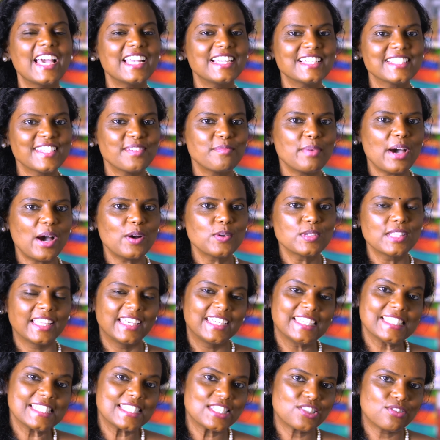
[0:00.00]
that is about the
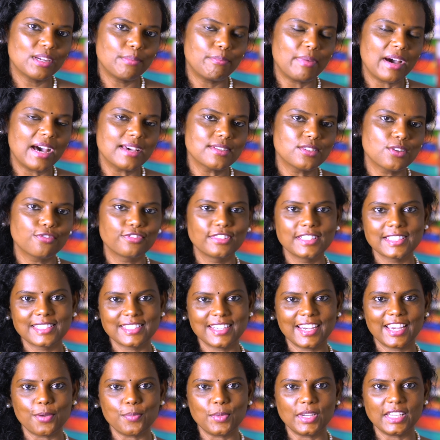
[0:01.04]
history part of this
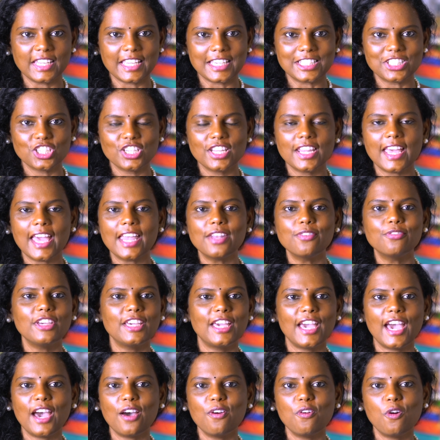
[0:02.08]
recommendation and
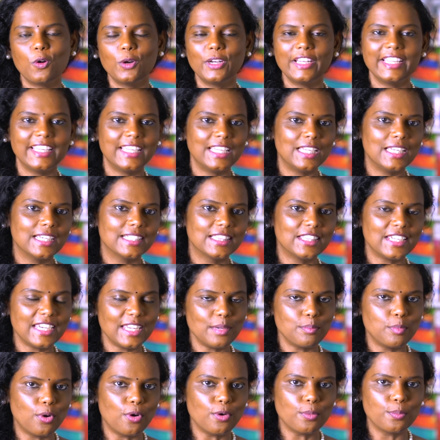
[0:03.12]
we have only
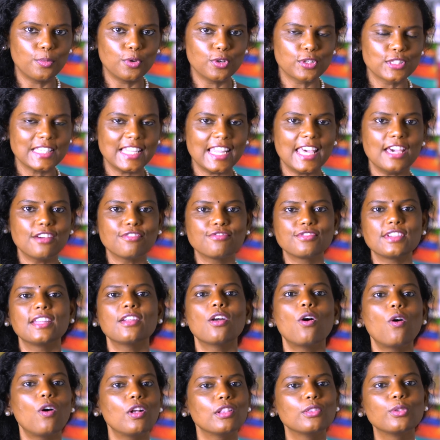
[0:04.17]
three more books left
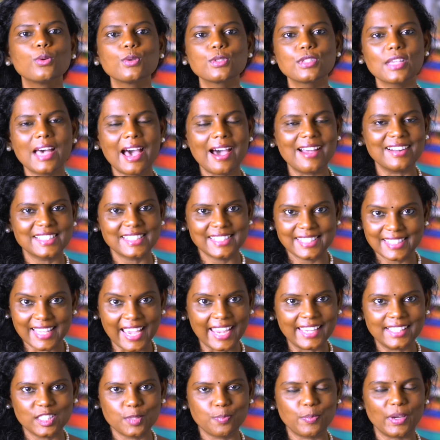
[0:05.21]
and all those are
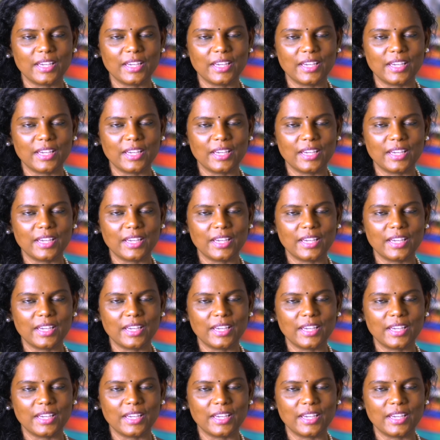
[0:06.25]
science